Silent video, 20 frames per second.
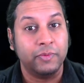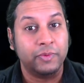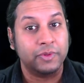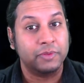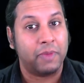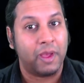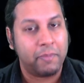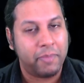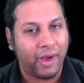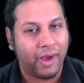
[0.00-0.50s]
with
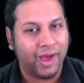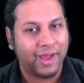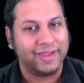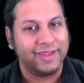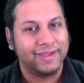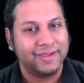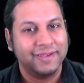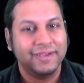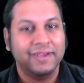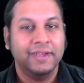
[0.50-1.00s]
my
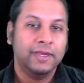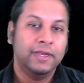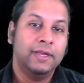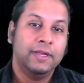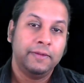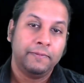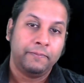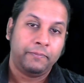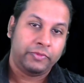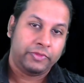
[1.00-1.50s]
party.
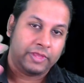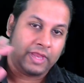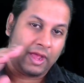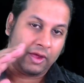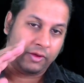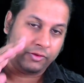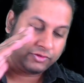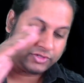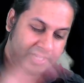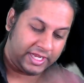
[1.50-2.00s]
Now,
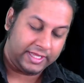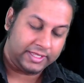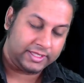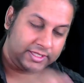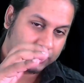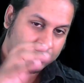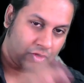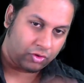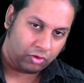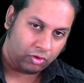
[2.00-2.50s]
you take
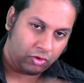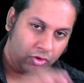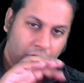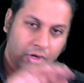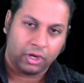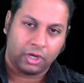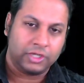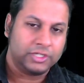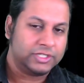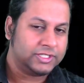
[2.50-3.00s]
these core
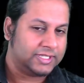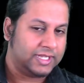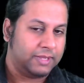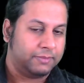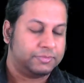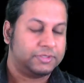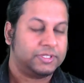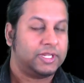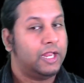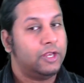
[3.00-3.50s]

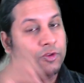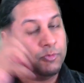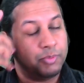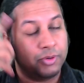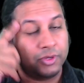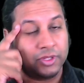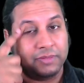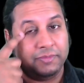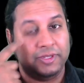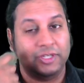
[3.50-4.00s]
concepts and you
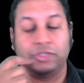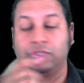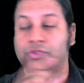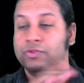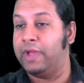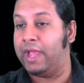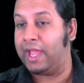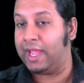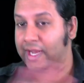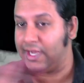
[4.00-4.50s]
put them
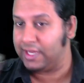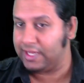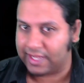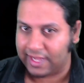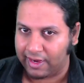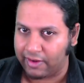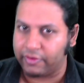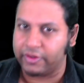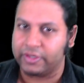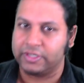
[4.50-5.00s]
into any
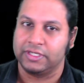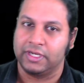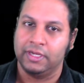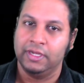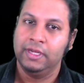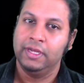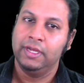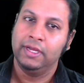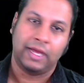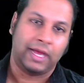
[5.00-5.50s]
character.
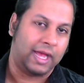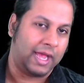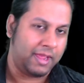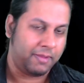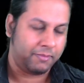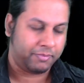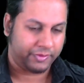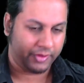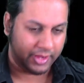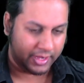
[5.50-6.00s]
I
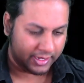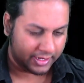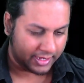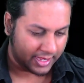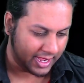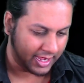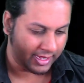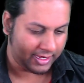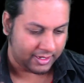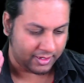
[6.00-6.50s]
am playing
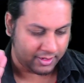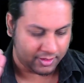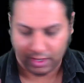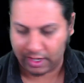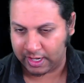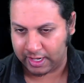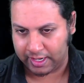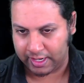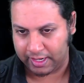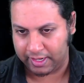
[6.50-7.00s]
a
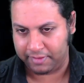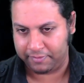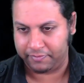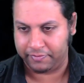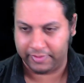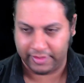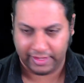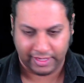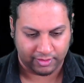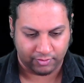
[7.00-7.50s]

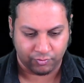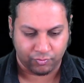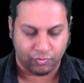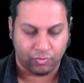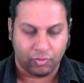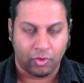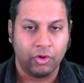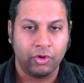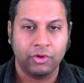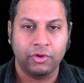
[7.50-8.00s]

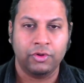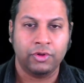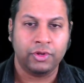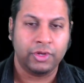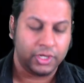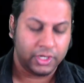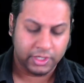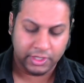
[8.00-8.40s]
rogue